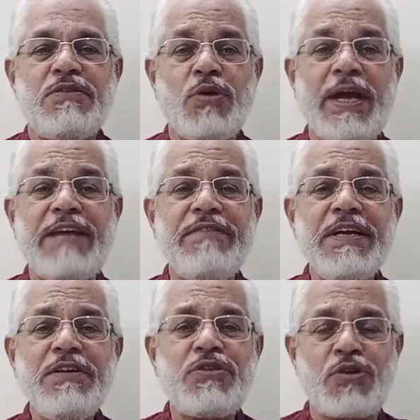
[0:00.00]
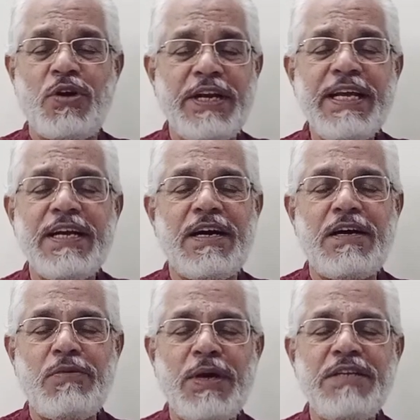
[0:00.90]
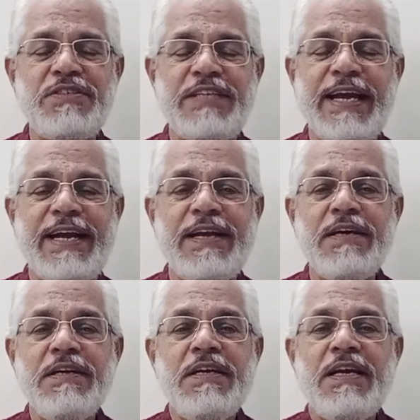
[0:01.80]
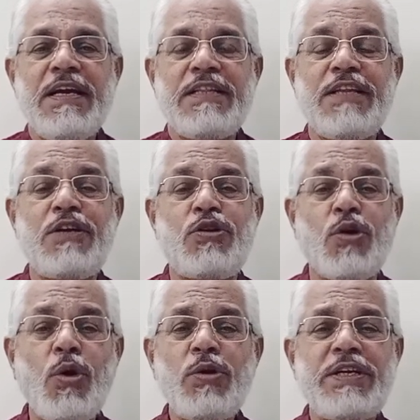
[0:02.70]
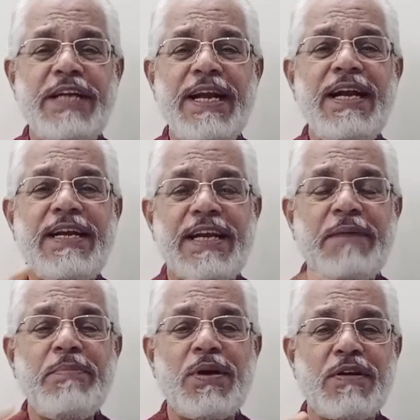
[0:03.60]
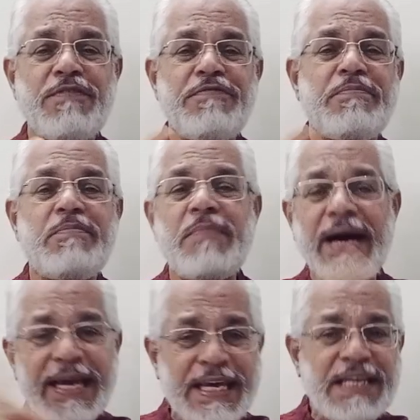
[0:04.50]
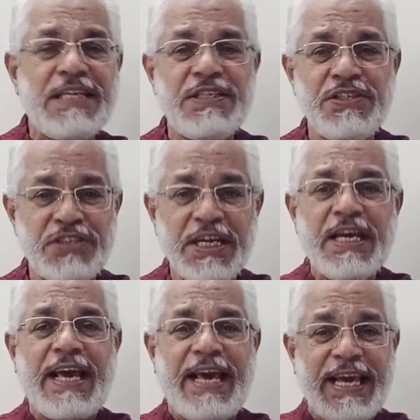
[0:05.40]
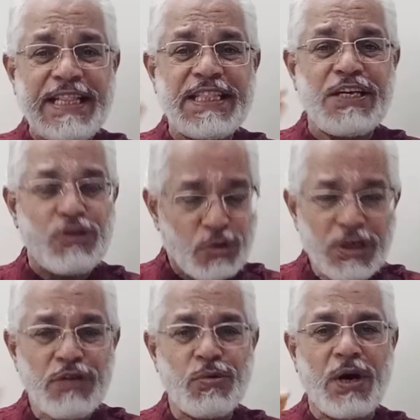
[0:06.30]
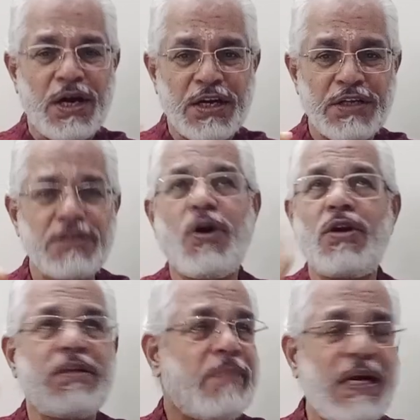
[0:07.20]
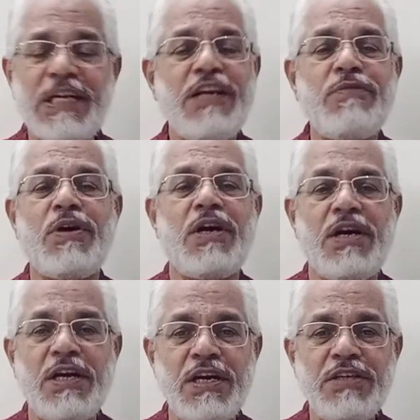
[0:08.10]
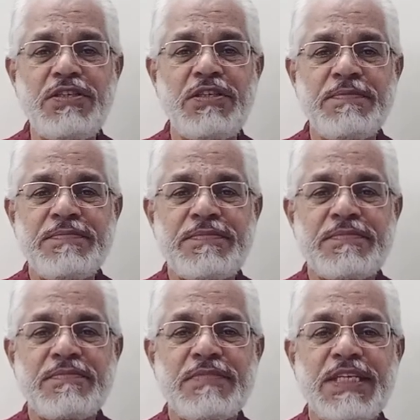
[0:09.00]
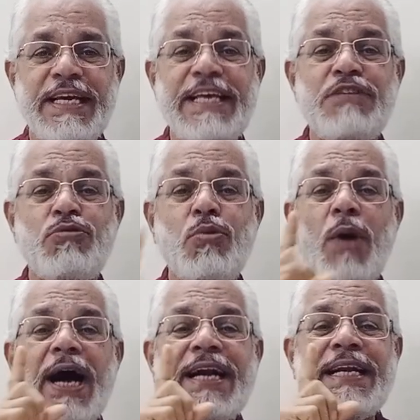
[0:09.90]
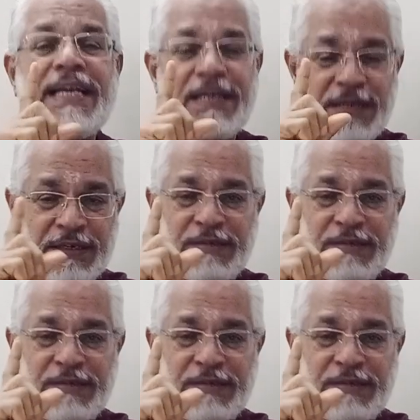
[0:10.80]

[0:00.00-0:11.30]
So Erwin Schrödinger once said, the total number of minds in the universe or the multiverse is one.